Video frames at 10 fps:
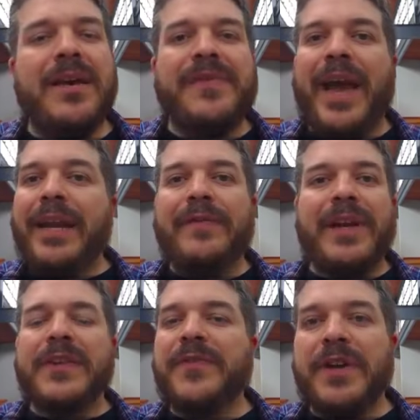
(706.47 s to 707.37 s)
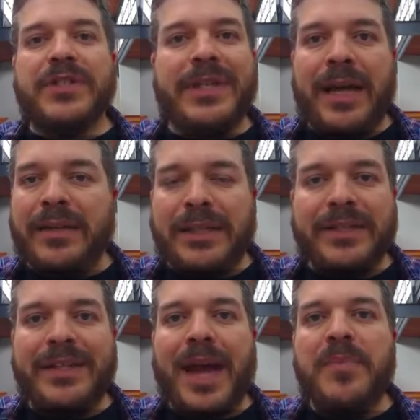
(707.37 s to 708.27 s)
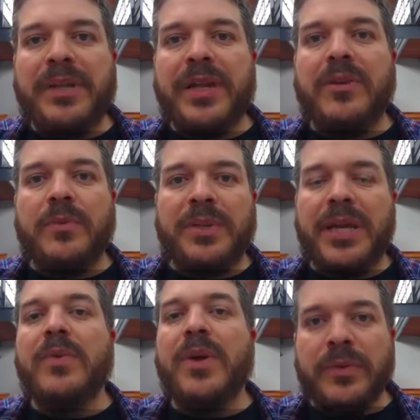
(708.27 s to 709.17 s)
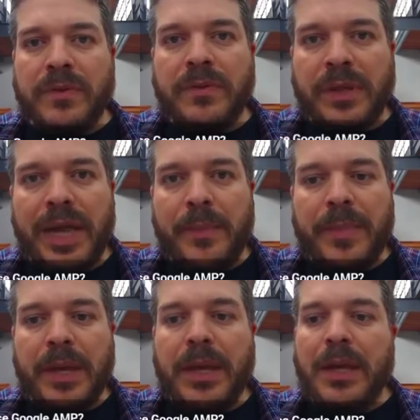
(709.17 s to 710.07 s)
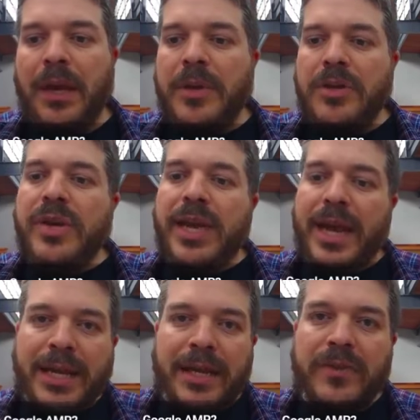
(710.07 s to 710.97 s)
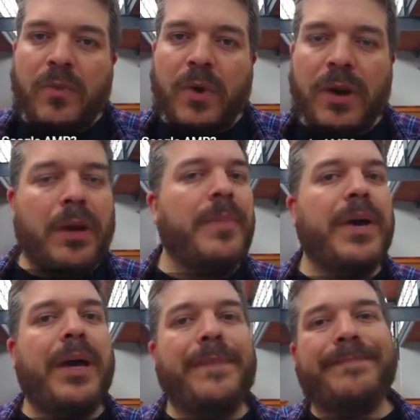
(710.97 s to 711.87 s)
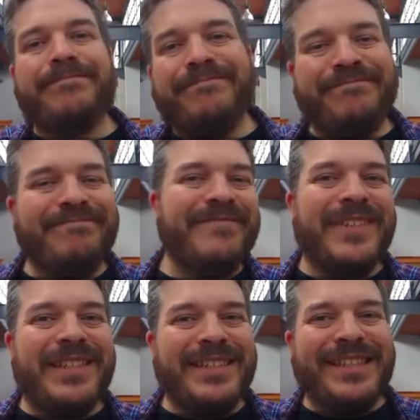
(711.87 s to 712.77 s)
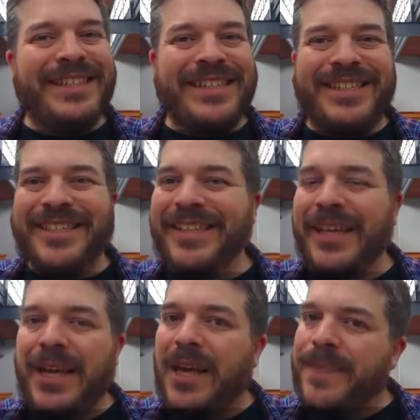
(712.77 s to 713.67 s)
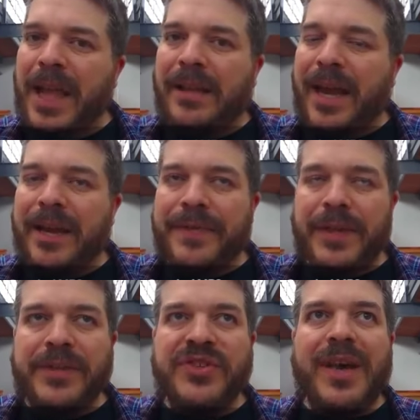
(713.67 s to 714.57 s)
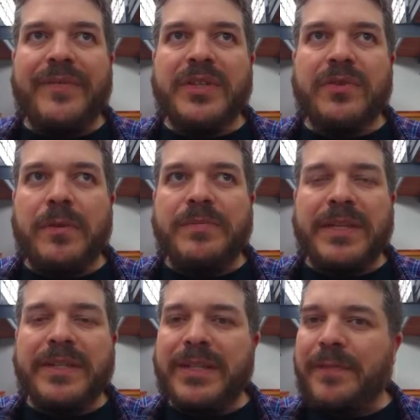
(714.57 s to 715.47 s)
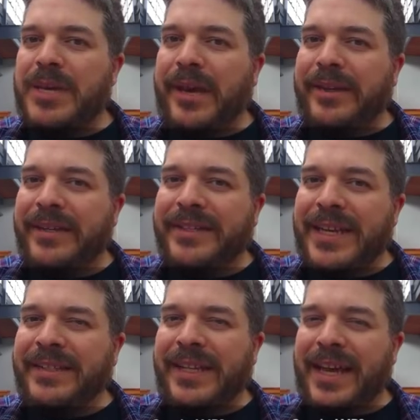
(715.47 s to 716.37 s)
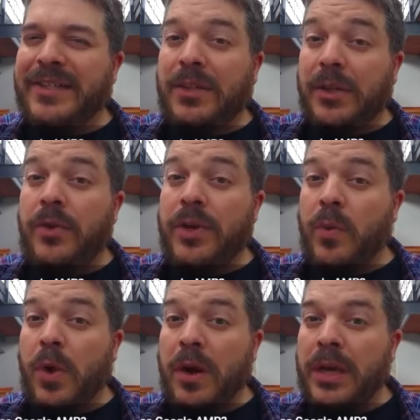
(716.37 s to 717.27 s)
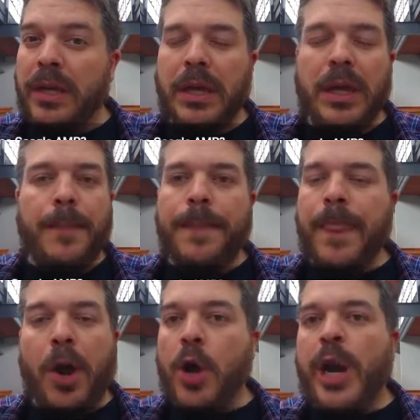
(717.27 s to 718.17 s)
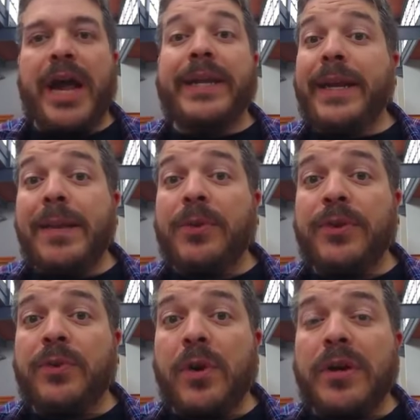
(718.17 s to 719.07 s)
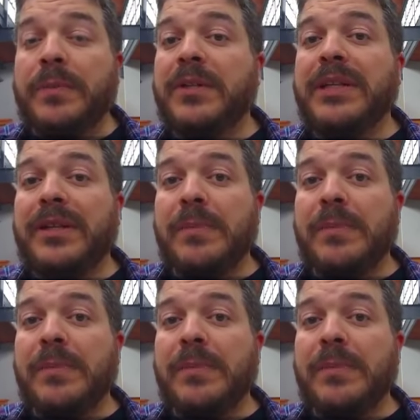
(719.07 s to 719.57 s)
That advanced functionality does not play well with Google AMP. I mean, you can get it to work, but a lot of the JavaScript and stuff behind the scenes that has to load and work are not enabled or are completely